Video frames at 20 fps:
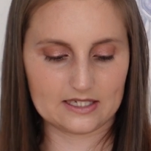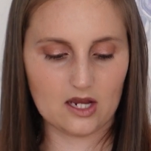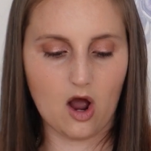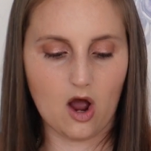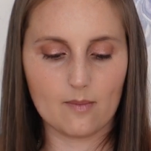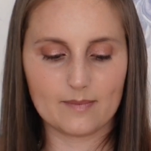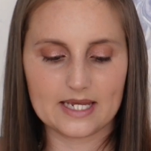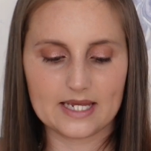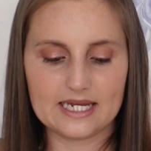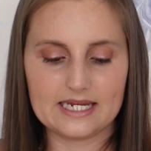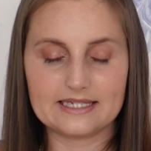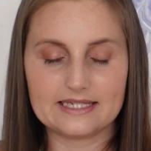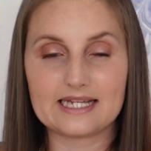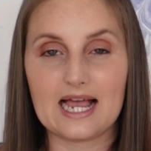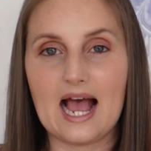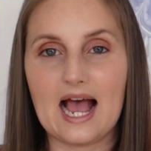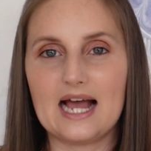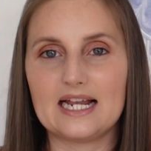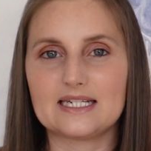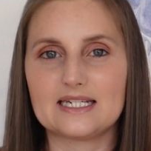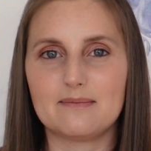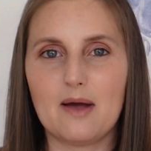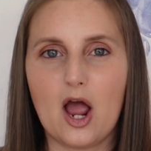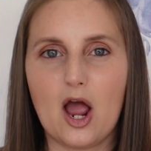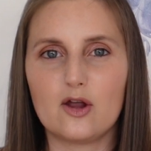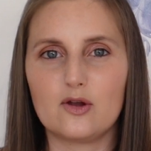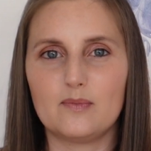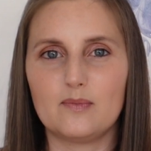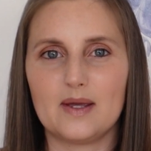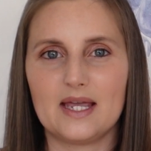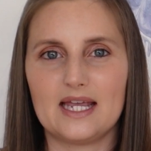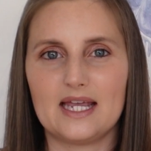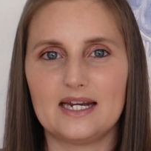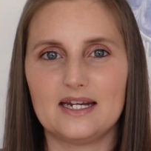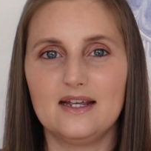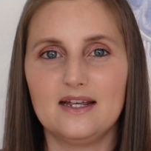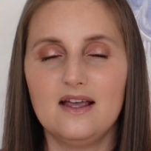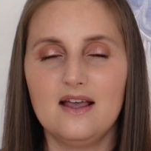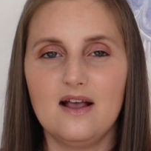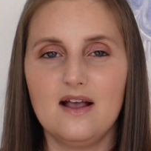Hobbies, and I'm
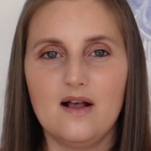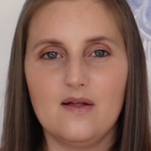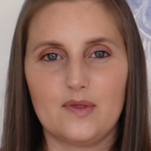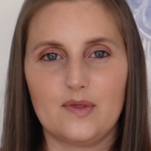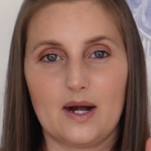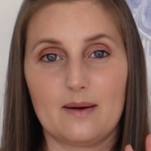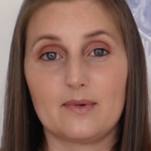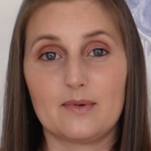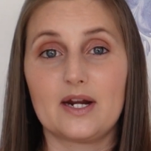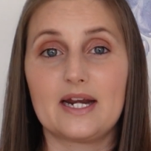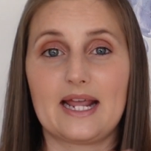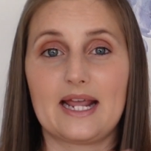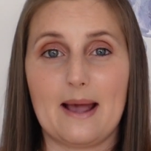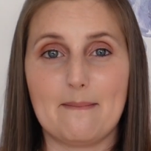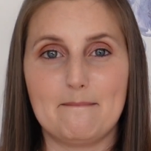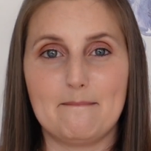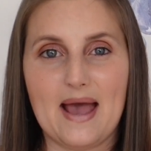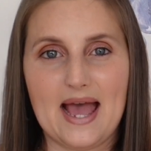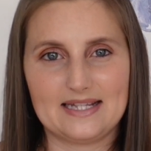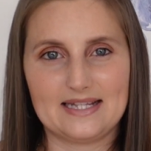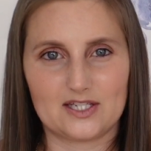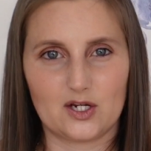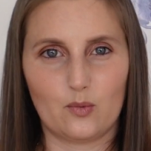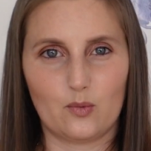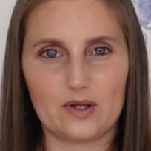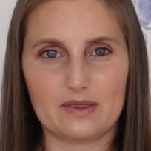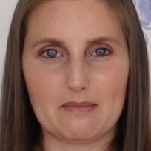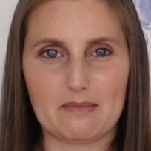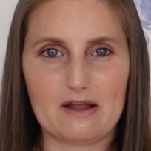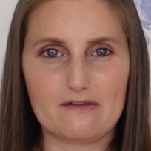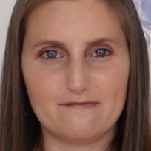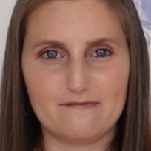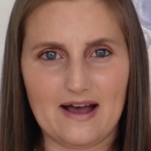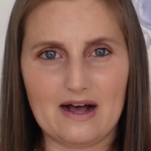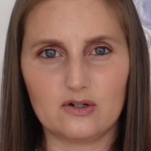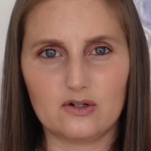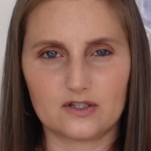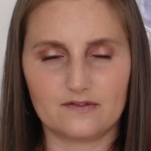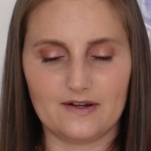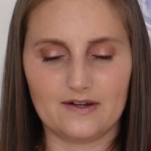hoping that I'm going to get better with my
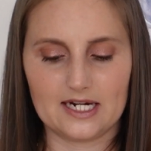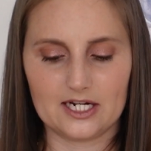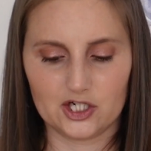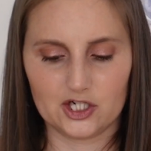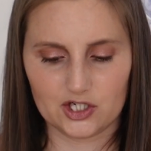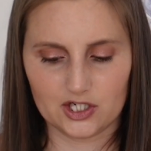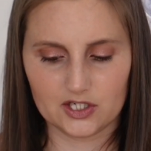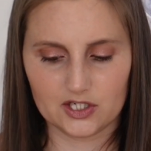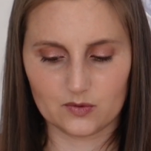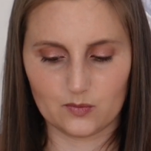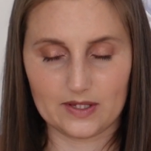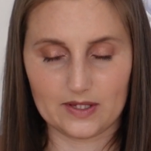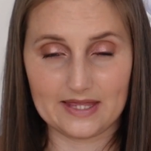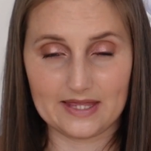felt finishes with